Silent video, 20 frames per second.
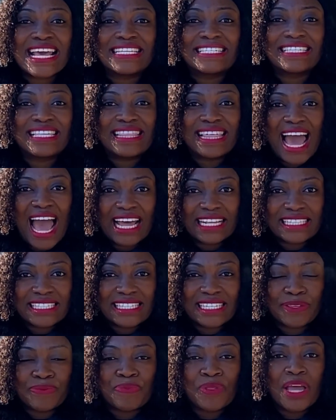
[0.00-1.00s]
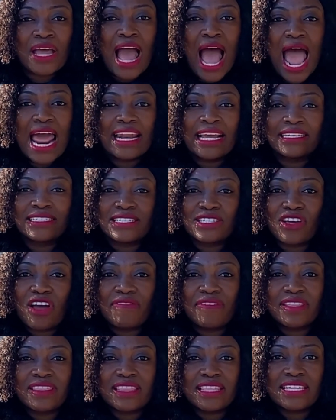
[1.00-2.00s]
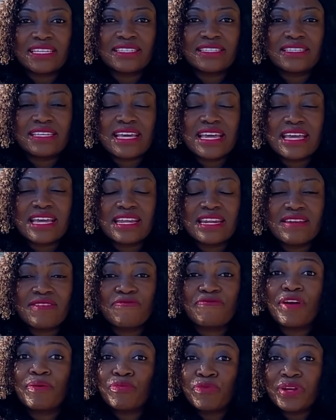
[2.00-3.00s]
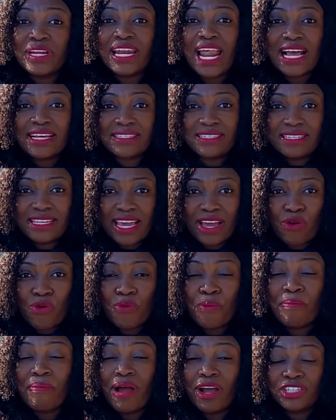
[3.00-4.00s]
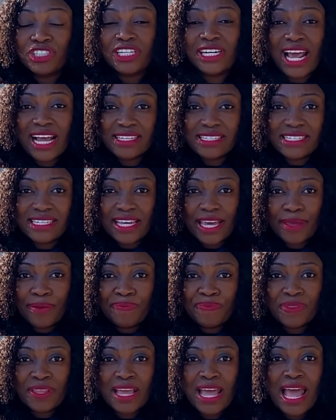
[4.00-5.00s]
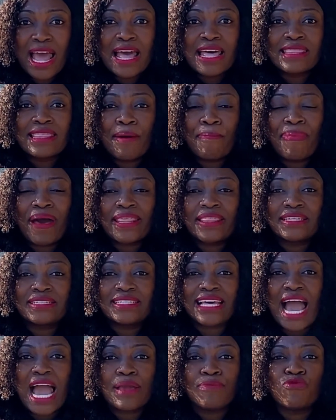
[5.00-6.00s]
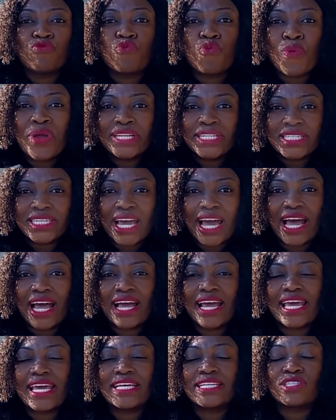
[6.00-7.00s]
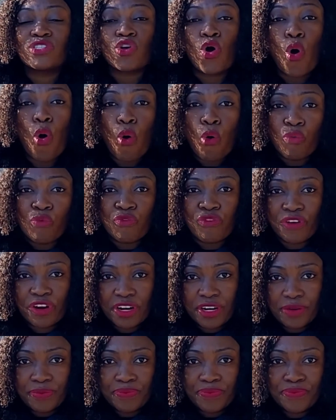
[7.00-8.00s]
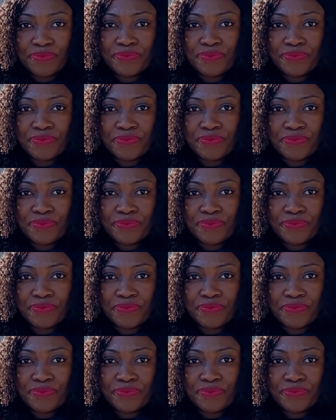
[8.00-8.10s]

is that, and I discovered this in February last year or March last year, that by the time winter is over,